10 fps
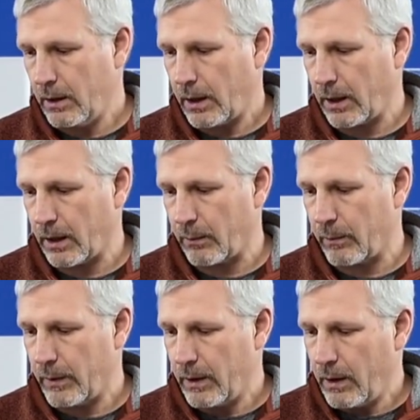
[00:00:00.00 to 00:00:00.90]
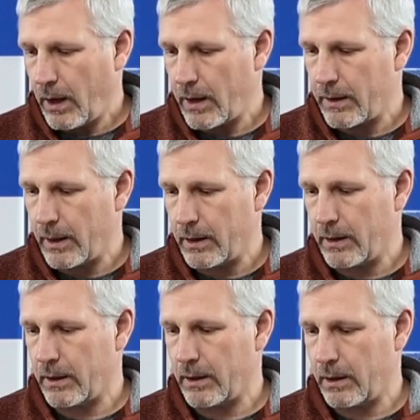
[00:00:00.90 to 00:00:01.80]
And
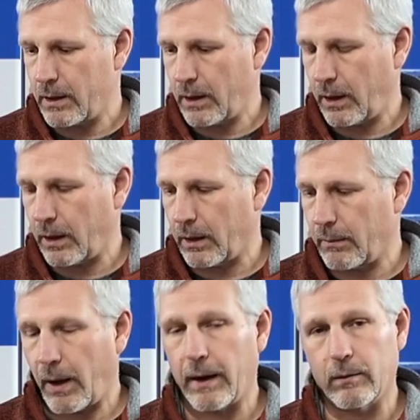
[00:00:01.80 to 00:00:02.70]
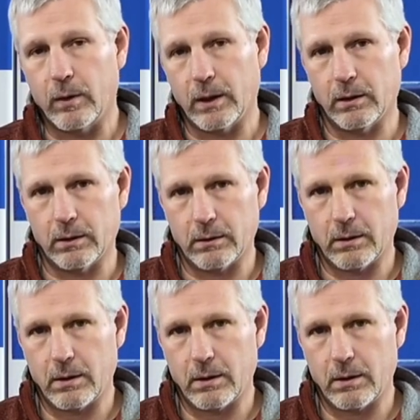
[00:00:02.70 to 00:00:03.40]
then I will